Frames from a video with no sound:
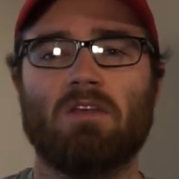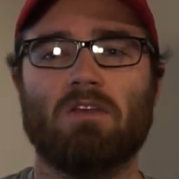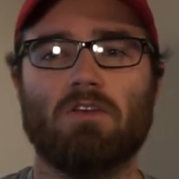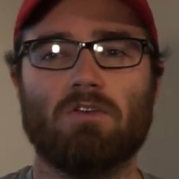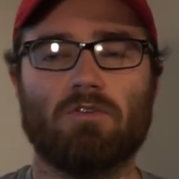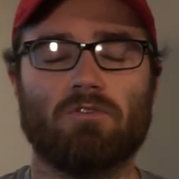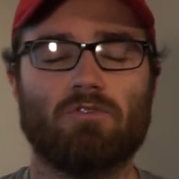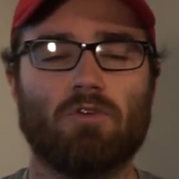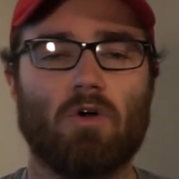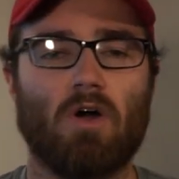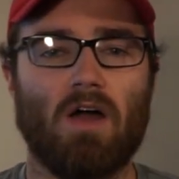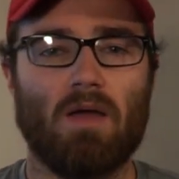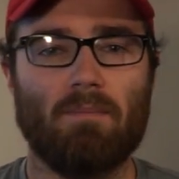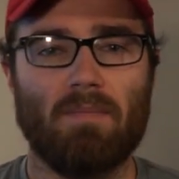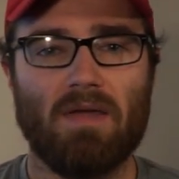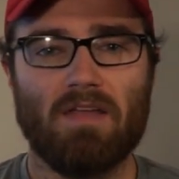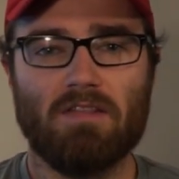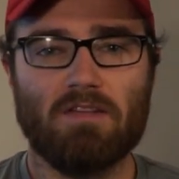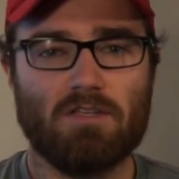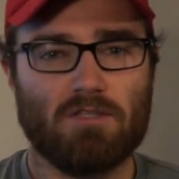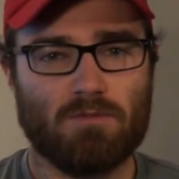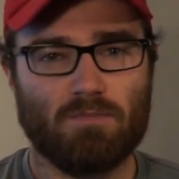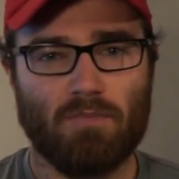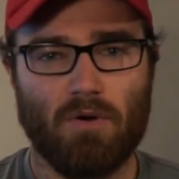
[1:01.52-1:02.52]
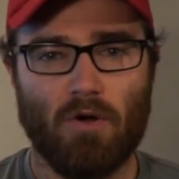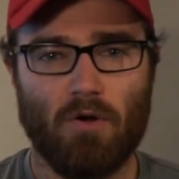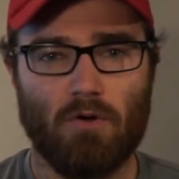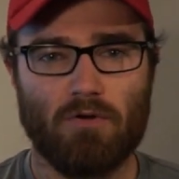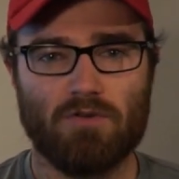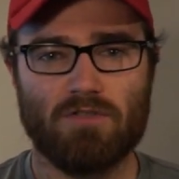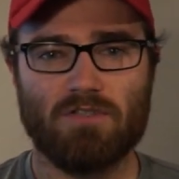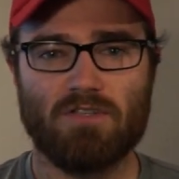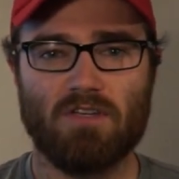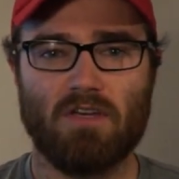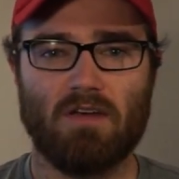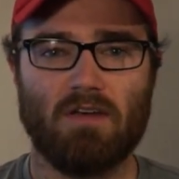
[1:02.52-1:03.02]
So I made this
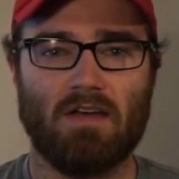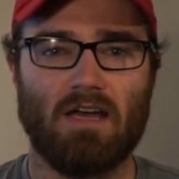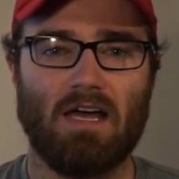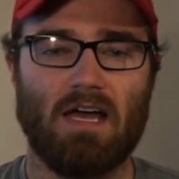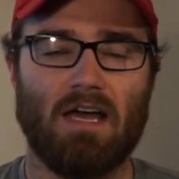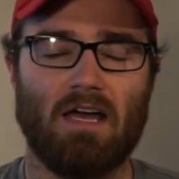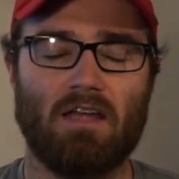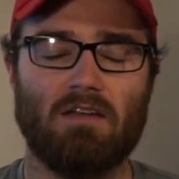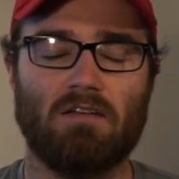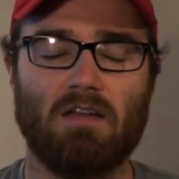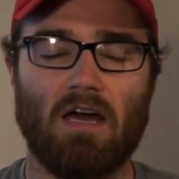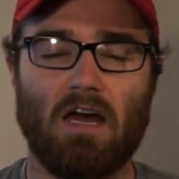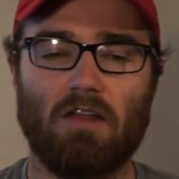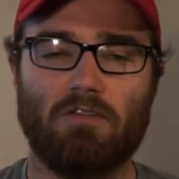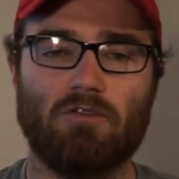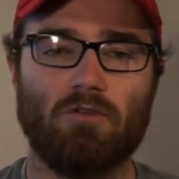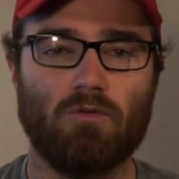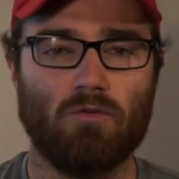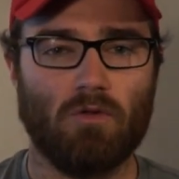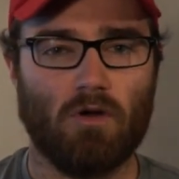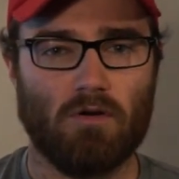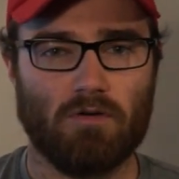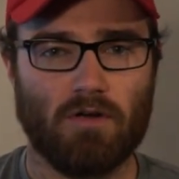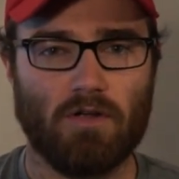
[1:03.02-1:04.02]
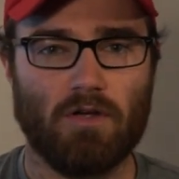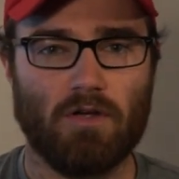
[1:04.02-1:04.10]
post not too long